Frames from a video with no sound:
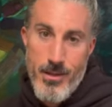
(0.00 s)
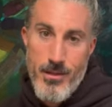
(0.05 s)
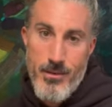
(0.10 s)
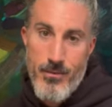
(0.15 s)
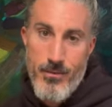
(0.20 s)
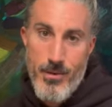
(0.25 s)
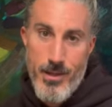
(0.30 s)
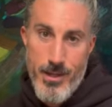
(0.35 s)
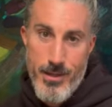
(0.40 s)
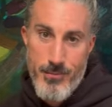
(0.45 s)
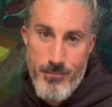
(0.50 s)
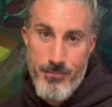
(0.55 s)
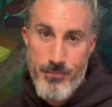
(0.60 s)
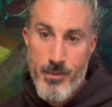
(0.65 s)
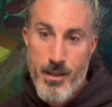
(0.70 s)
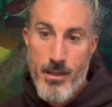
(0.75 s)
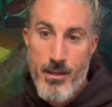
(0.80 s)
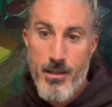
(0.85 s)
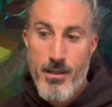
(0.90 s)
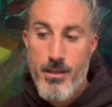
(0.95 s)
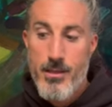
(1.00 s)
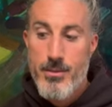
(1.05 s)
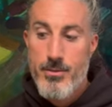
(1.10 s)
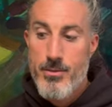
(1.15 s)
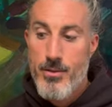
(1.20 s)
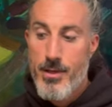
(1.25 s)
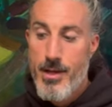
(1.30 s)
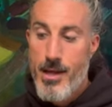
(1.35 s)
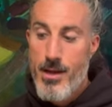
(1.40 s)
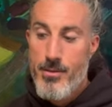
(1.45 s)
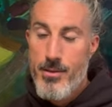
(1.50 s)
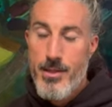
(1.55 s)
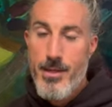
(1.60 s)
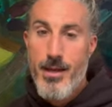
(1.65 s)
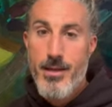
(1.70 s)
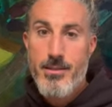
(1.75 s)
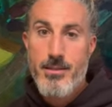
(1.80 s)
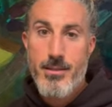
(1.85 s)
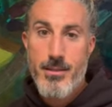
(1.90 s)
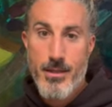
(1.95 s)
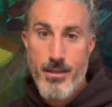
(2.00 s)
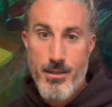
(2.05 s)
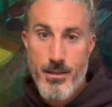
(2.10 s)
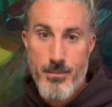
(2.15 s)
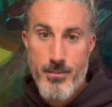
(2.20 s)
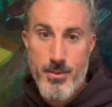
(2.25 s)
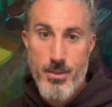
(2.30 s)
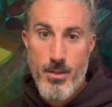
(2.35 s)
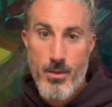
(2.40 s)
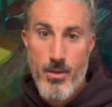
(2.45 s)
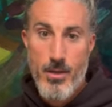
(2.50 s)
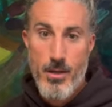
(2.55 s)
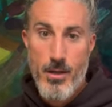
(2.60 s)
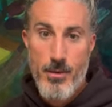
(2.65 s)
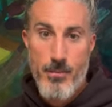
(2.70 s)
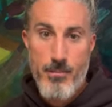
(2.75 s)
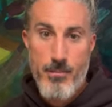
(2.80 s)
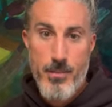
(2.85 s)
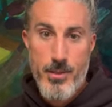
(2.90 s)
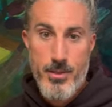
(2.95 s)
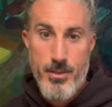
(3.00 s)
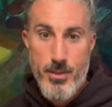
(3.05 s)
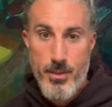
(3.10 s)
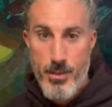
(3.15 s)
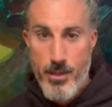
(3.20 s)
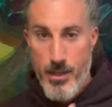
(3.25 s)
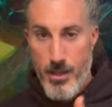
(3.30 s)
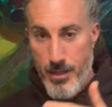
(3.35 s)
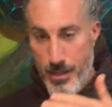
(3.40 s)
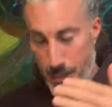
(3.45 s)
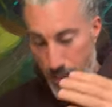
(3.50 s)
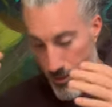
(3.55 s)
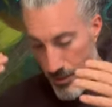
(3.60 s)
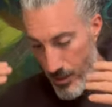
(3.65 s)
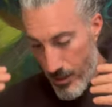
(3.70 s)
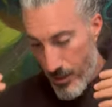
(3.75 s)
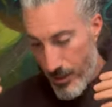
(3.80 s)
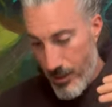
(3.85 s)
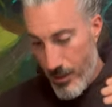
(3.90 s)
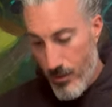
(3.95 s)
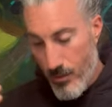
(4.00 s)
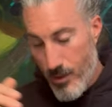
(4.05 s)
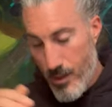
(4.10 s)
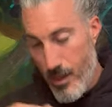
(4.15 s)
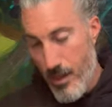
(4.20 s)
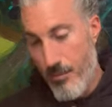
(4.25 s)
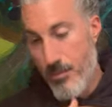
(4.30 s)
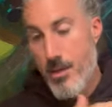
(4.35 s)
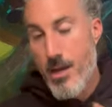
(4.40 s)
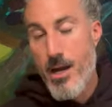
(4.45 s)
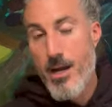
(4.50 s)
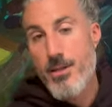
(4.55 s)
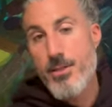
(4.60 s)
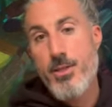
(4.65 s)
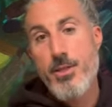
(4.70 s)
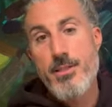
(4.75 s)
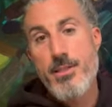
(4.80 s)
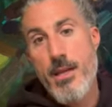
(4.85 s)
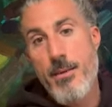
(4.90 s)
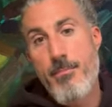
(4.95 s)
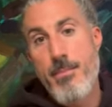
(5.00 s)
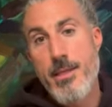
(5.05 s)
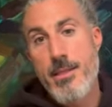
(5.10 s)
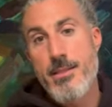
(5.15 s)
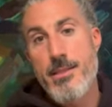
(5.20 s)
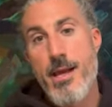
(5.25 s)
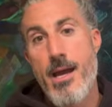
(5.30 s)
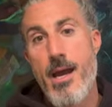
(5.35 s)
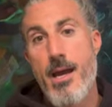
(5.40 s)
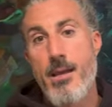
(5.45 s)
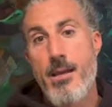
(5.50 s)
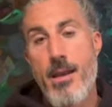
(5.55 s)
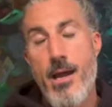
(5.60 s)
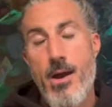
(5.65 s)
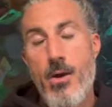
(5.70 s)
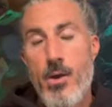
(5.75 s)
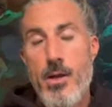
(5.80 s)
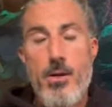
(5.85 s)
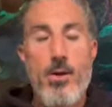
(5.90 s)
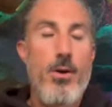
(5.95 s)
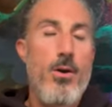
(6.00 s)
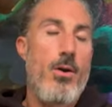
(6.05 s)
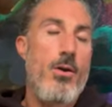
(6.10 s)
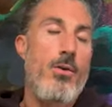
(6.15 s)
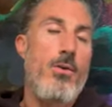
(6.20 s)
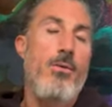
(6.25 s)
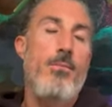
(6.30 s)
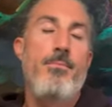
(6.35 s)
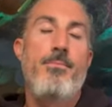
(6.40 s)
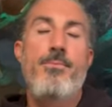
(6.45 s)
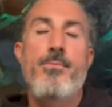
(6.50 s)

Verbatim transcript: right so now the next thing comes along but you now you're like okay i'm conscious i beat that now i go